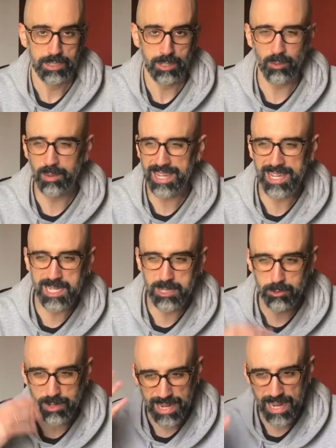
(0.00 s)
The way he
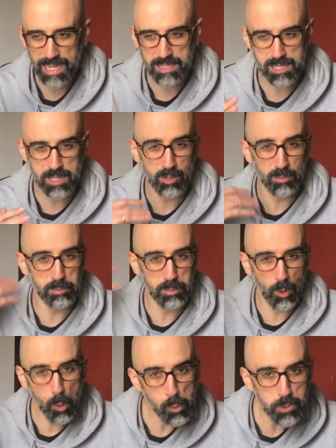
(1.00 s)
creates, he
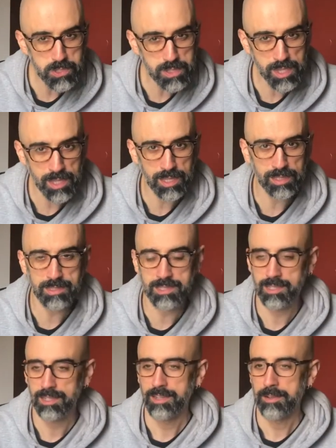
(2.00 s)
composes
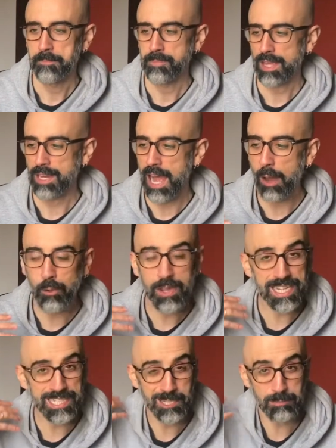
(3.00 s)
things, and how
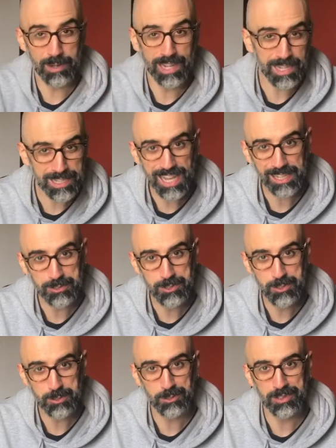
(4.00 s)
he explained that to
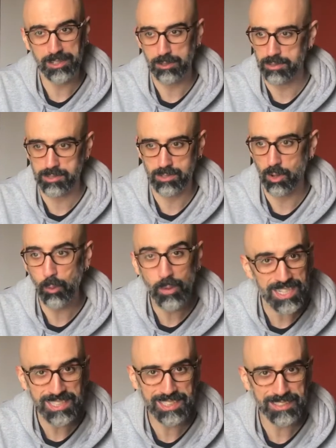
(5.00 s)
you, it looks so
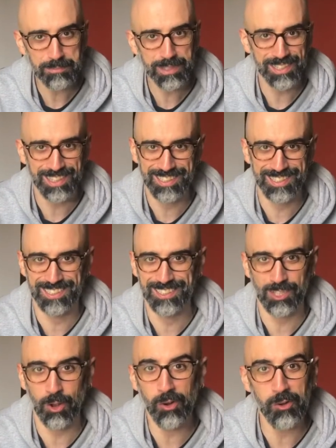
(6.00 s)
easy, but it's
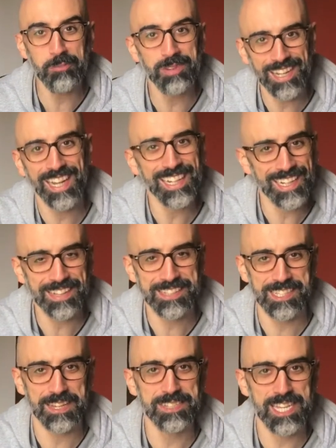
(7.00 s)
so complicated at
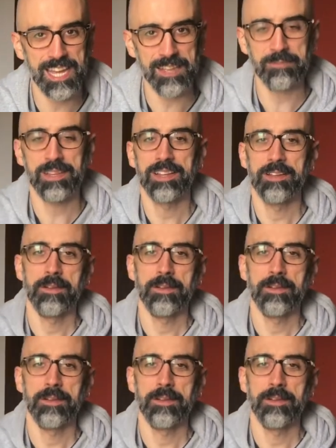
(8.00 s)
the same time.